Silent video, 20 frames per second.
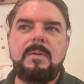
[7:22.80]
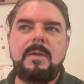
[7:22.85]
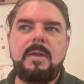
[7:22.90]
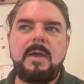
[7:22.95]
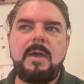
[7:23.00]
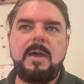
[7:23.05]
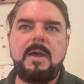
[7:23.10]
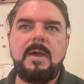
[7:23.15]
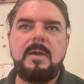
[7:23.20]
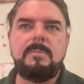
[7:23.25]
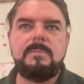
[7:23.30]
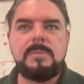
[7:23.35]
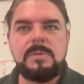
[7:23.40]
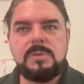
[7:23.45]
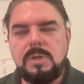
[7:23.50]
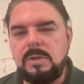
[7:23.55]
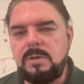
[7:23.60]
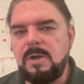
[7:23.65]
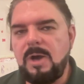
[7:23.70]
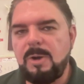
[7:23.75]
Uh,
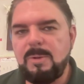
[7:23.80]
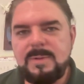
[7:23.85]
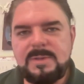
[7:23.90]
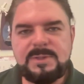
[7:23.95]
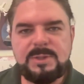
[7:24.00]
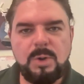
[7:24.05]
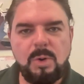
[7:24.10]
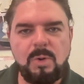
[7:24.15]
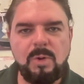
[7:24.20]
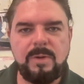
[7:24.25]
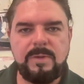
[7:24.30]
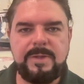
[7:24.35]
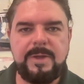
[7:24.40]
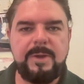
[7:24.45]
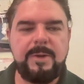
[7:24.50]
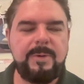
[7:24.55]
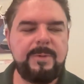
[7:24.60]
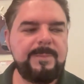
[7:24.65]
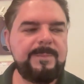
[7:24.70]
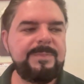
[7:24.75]
couldn't always score,
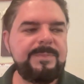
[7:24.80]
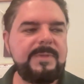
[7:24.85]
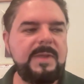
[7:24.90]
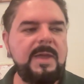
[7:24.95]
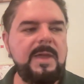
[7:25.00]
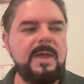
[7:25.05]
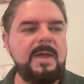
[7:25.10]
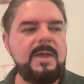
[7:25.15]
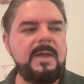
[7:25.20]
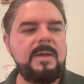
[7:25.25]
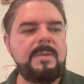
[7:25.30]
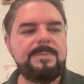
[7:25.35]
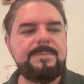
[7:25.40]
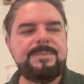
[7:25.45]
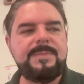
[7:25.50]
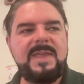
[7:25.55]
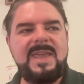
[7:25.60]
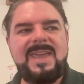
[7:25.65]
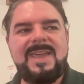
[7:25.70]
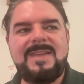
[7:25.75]
though. Um,
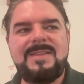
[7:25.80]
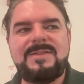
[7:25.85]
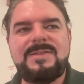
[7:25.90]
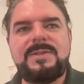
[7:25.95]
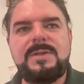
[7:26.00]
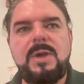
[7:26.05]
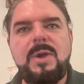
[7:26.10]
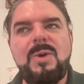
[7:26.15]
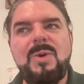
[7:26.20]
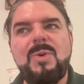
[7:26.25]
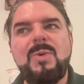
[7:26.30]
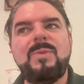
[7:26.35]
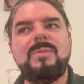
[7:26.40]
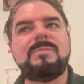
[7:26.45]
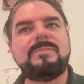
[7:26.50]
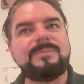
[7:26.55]
and so